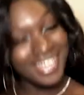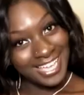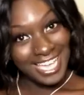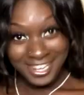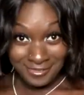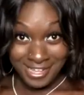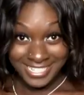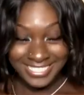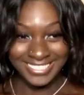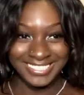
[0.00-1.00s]
but
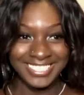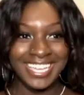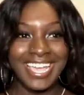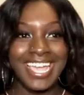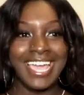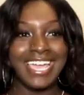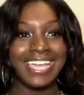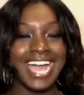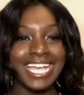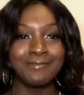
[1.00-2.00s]
anyways,
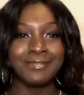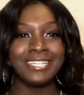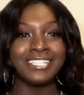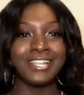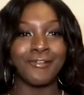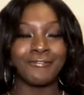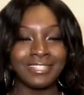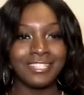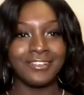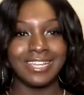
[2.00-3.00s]
it has been
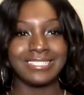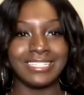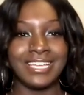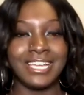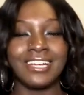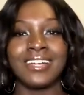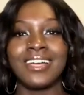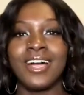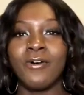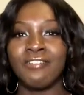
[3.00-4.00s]
really crazy
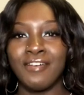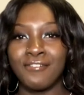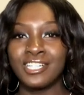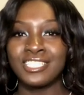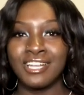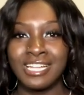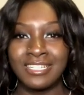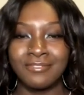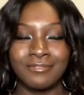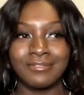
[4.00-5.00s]
here. When I first
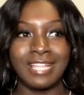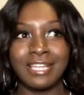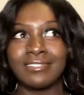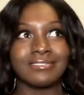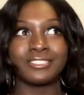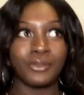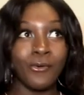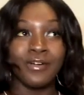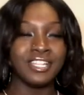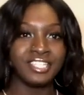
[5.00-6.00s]
started like
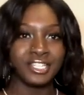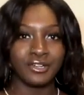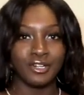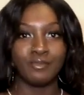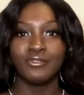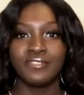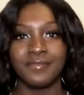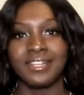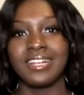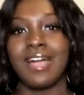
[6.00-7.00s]
school in general or moved
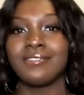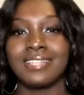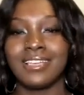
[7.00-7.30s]
up here, I was